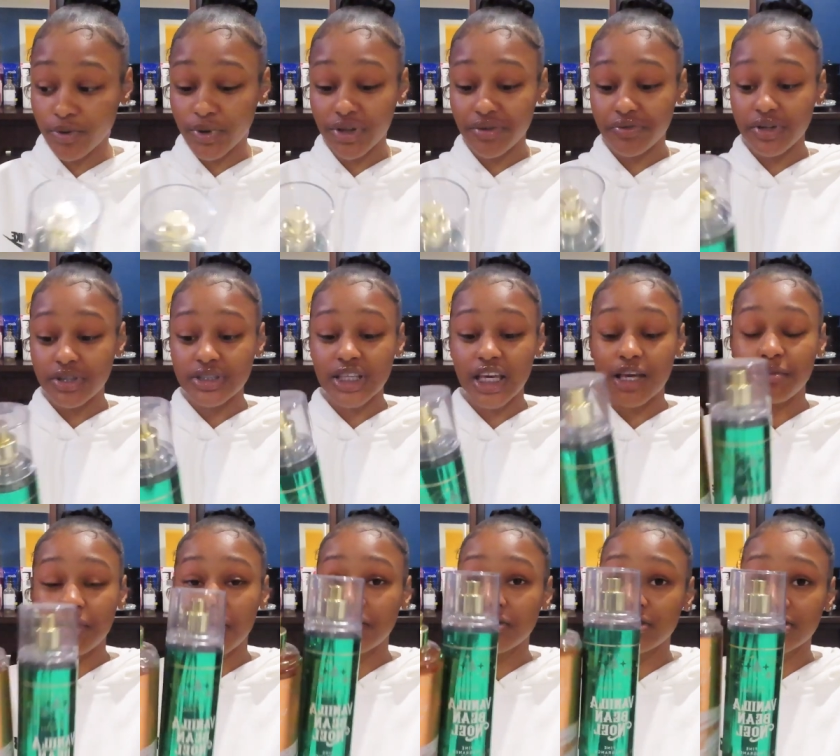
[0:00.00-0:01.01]
When it first came
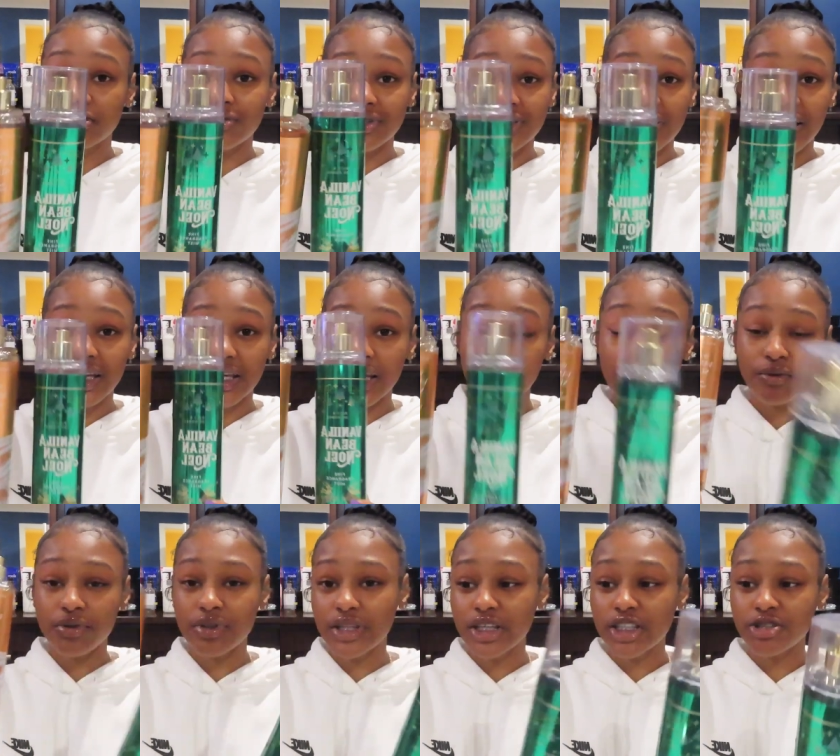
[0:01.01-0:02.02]
out, this was neck and neck
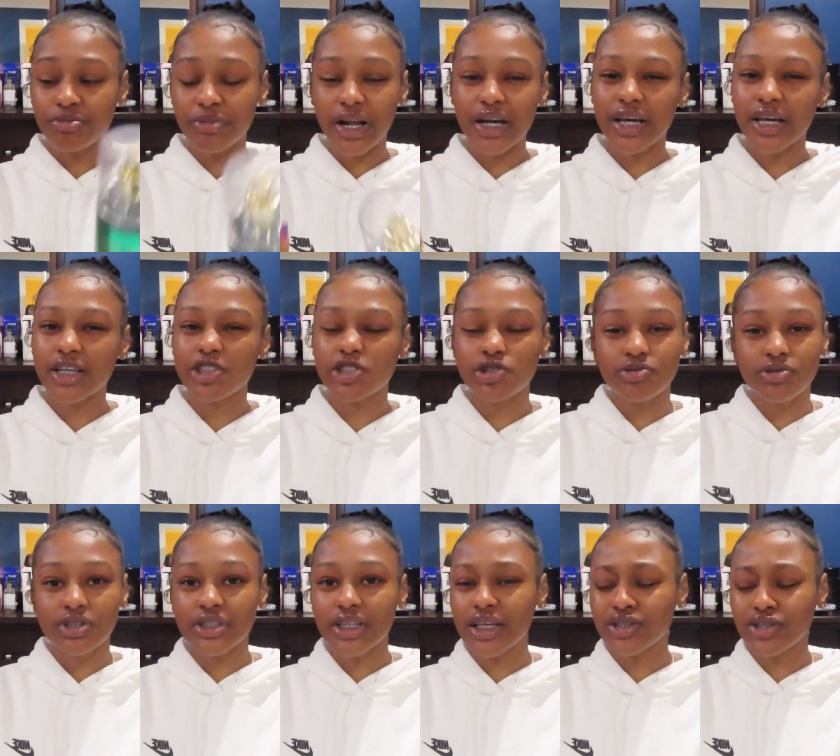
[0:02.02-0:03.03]
with this, but I couldn't choose
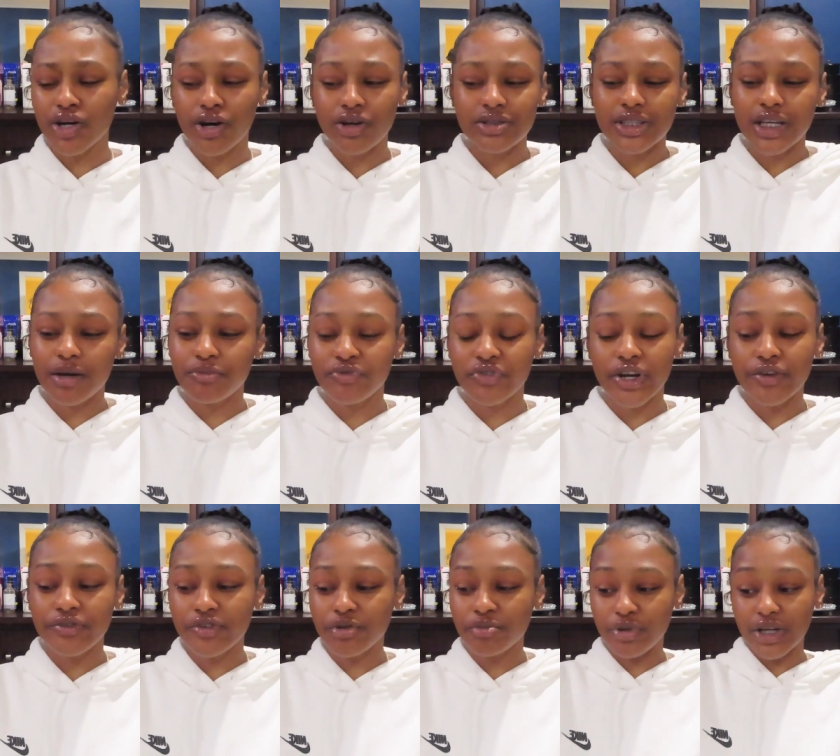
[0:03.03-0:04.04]
this as all-time
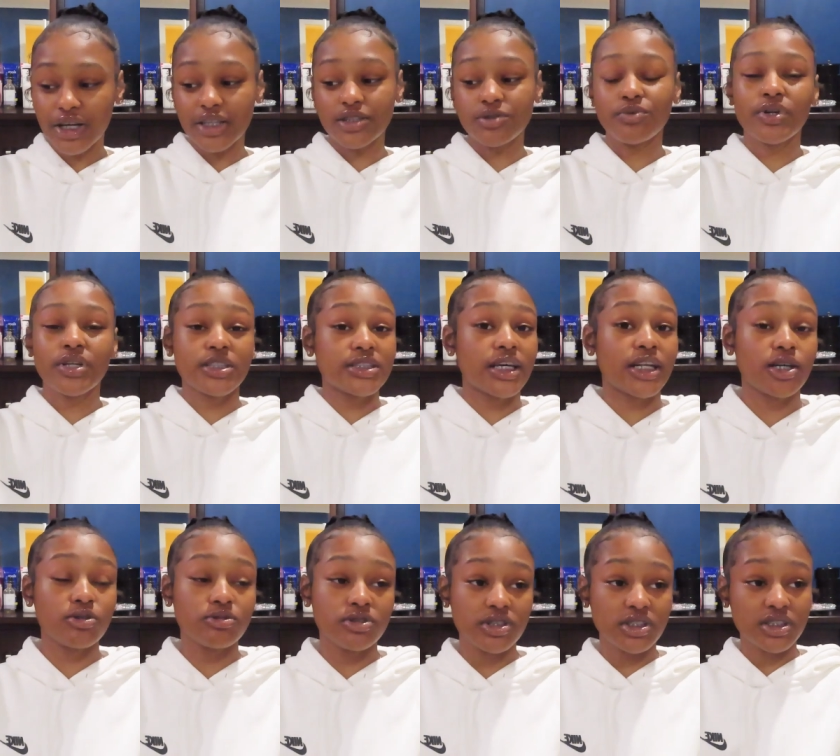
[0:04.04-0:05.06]
favorite because one, it's not an
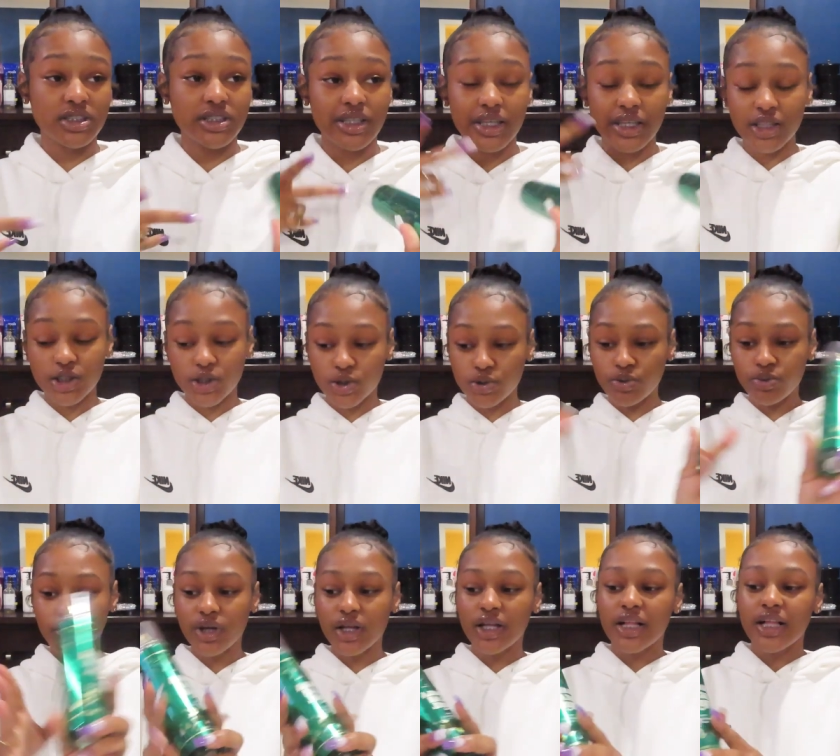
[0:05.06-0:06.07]
OG scent, and two,
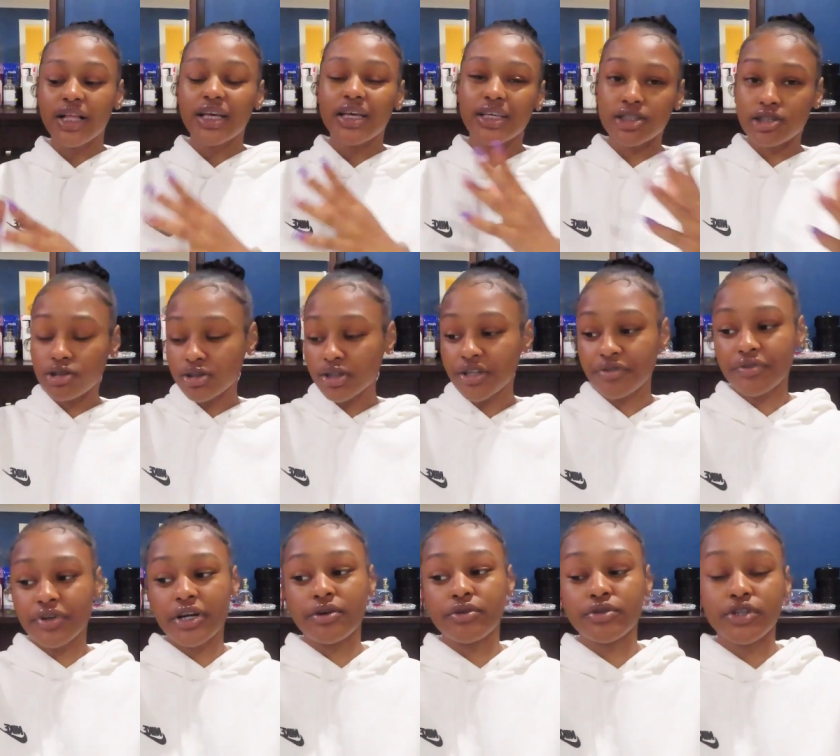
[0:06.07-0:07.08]
it's only
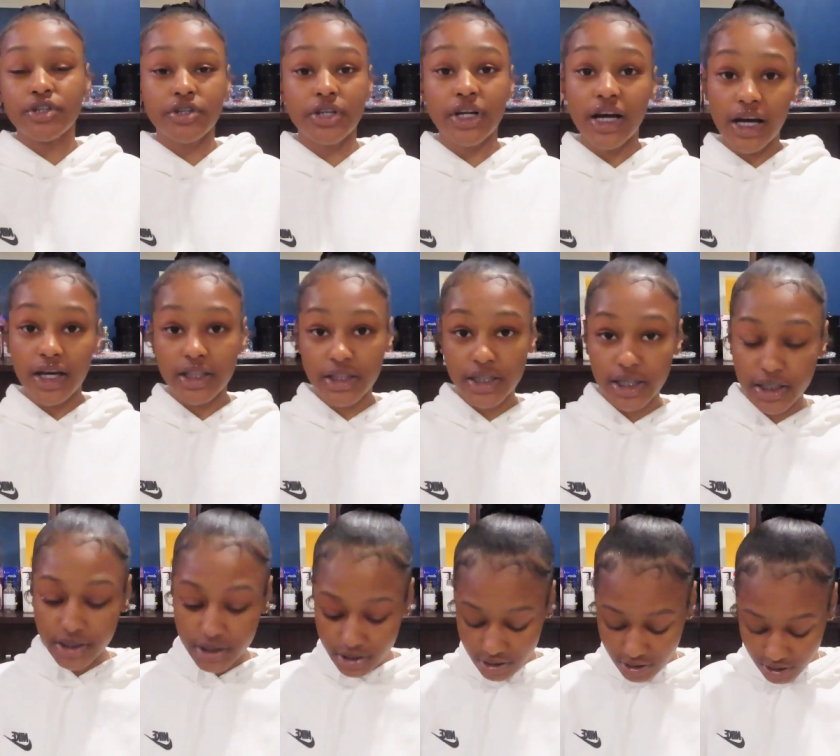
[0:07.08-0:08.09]
around during the
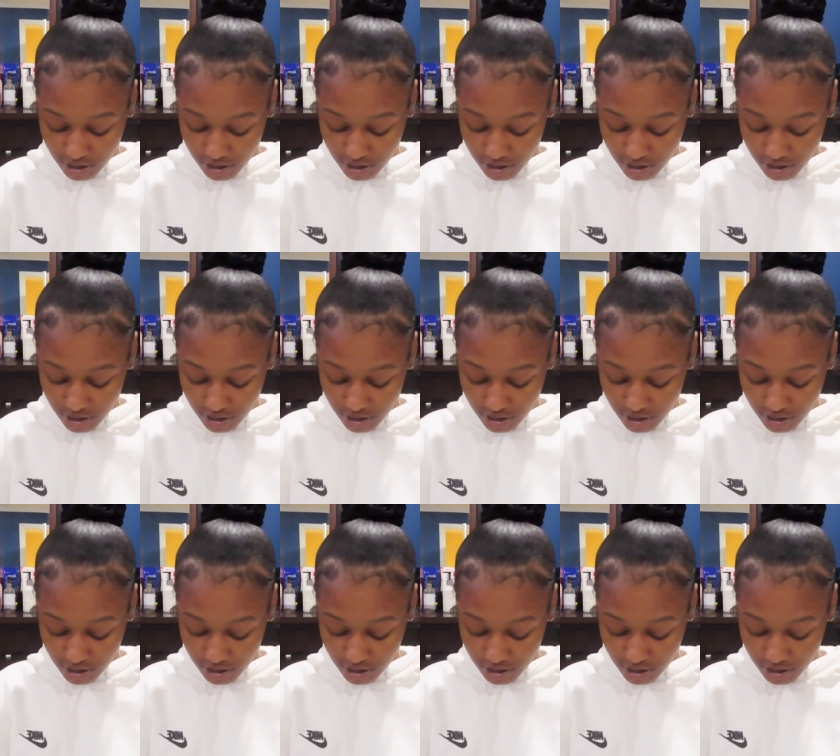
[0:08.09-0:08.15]
holidays.